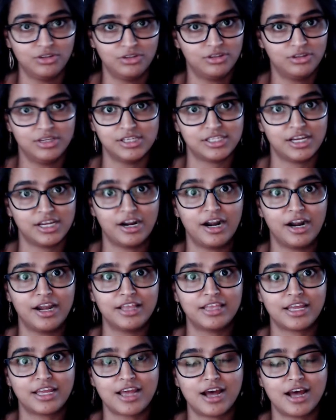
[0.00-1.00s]
is there
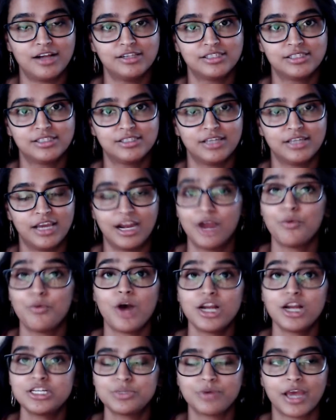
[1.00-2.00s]
anything else? And I
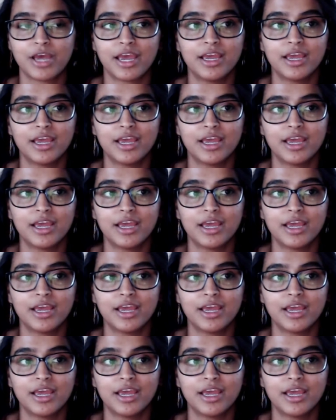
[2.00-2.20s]
walked away.